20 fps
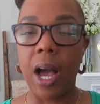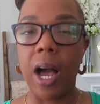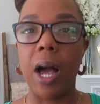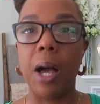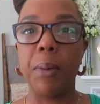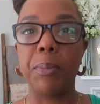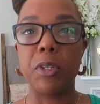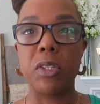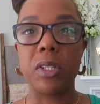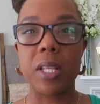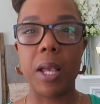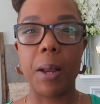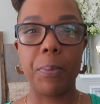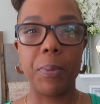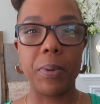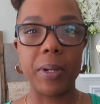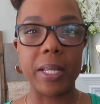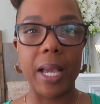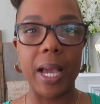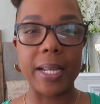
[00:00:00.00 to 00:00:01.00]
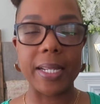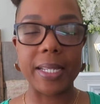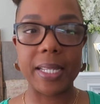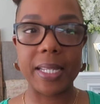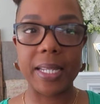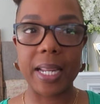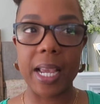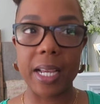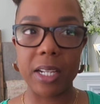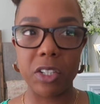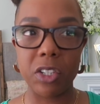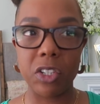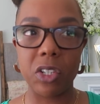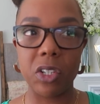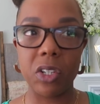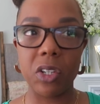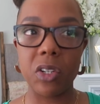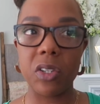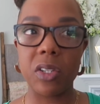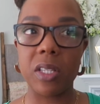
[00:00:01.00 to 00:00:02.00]
you set pretty high
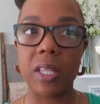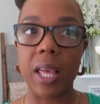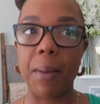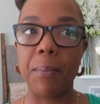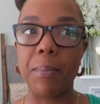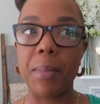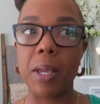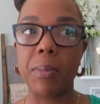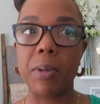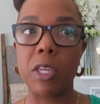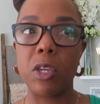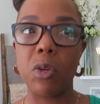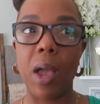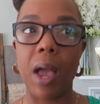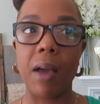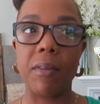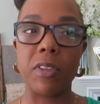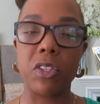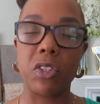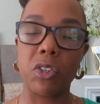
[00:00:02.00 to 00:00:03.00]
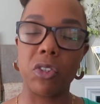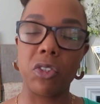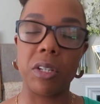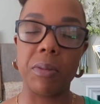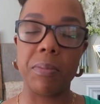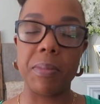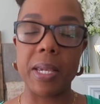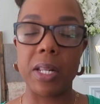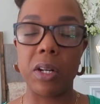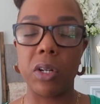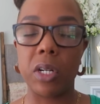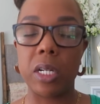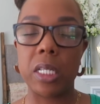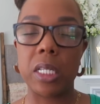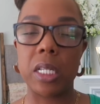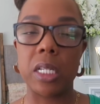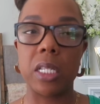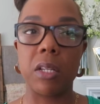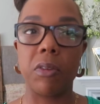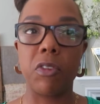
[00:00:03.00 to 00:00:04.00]
standards, that maybe you have a certain demeanor and a
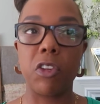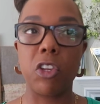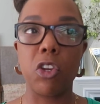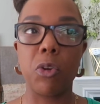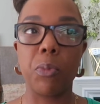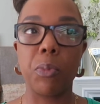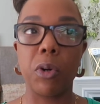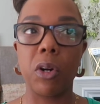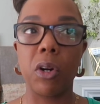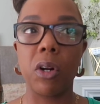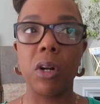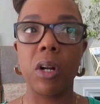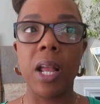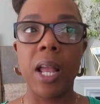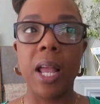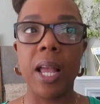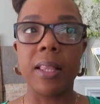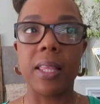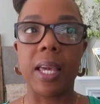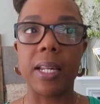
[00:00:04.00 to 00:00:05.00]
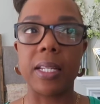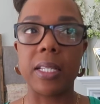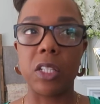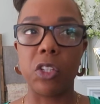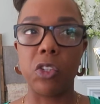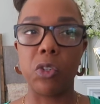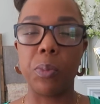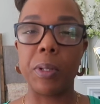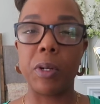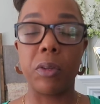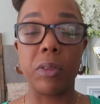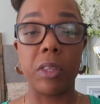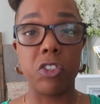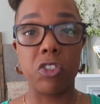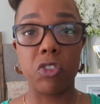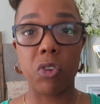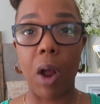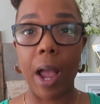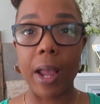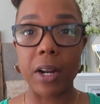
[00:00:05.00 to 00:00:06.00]
sense of humor that is a little bit on the
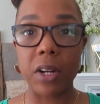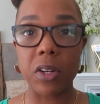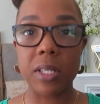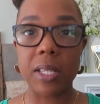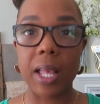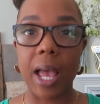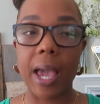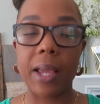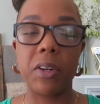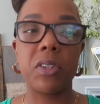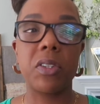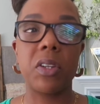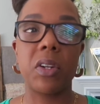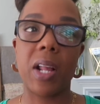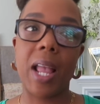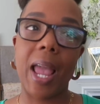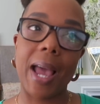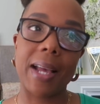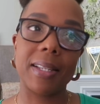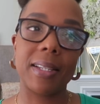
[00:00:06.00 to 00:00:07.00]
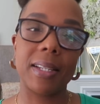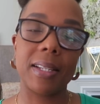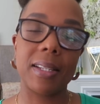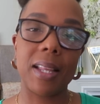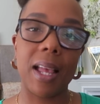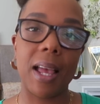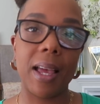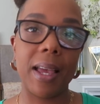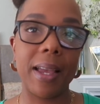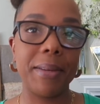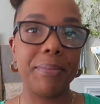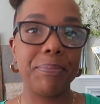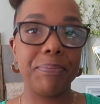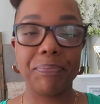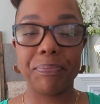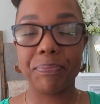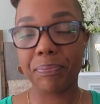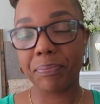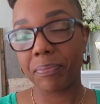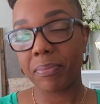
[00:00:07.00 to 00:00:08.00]
drier side or sarcastic side,
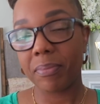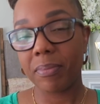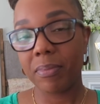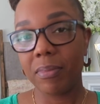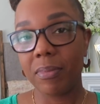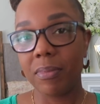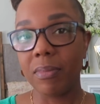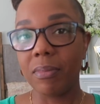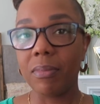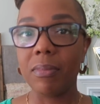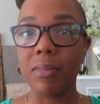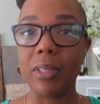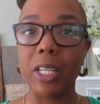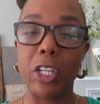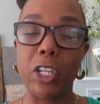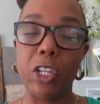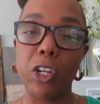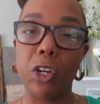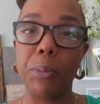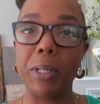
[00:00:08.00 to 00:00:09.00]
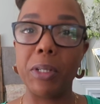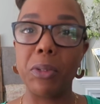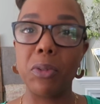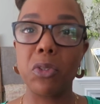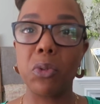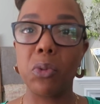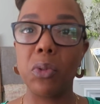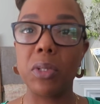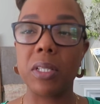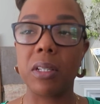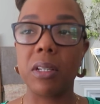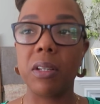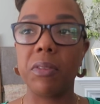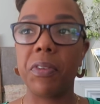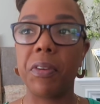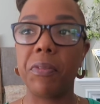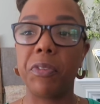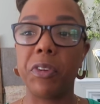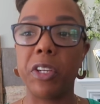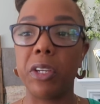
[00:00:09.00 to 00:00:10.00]
you know, middle school is a good
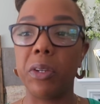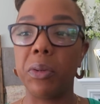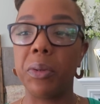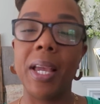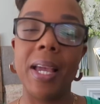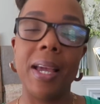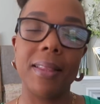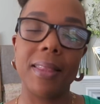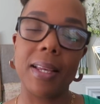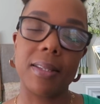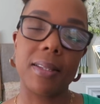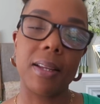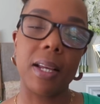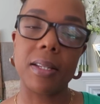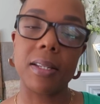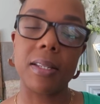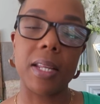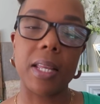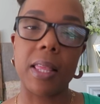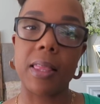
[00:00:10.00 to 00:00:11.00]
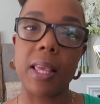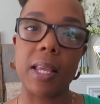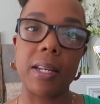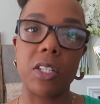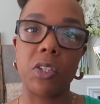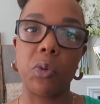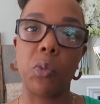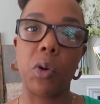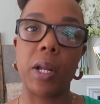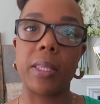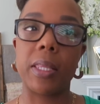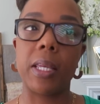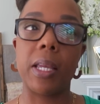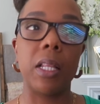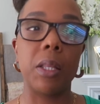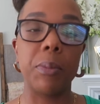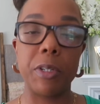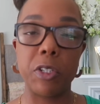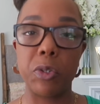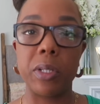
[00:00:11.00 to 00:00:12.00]
fit for you. That's not to say that that doesn't work at the
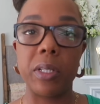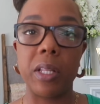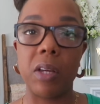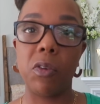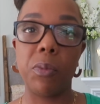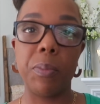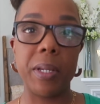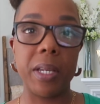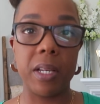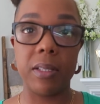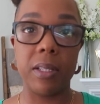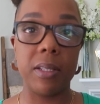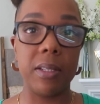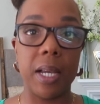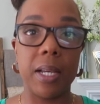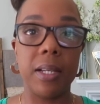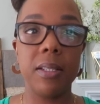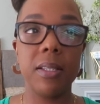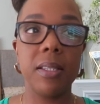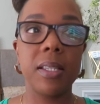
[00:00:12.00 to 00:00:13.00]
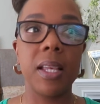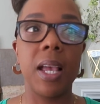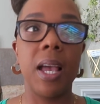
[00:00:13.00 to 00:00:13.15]
elementary level, because it does.